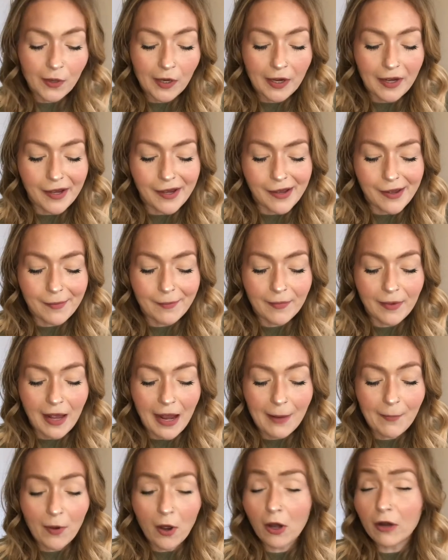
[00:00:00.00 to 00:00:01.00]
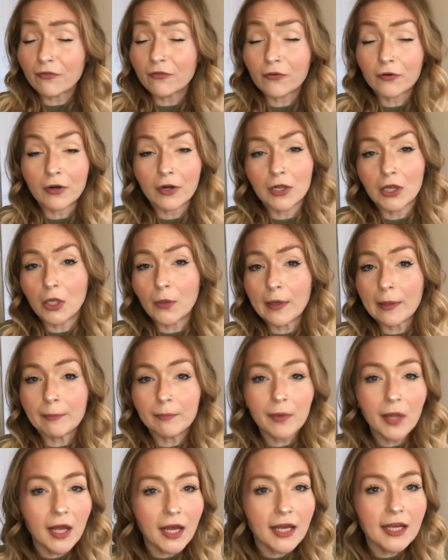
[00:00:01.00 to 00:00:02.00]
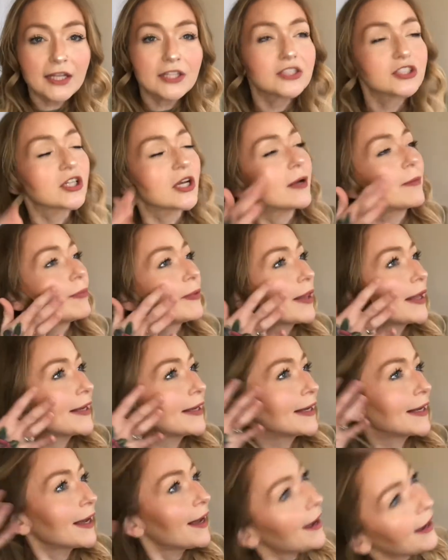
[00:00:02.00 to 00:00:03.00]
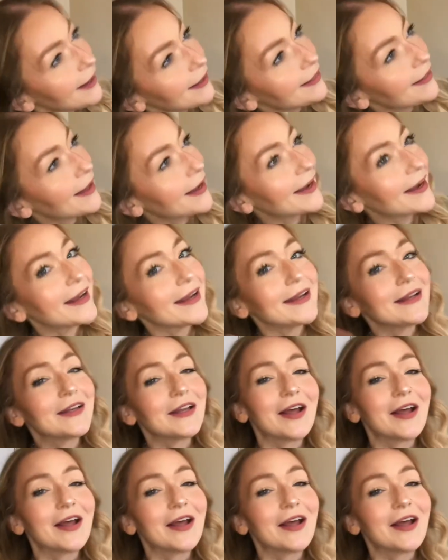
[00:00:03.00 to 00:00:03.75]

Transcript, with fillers: Um, I'm all for a glowy blush, a blinding highlight,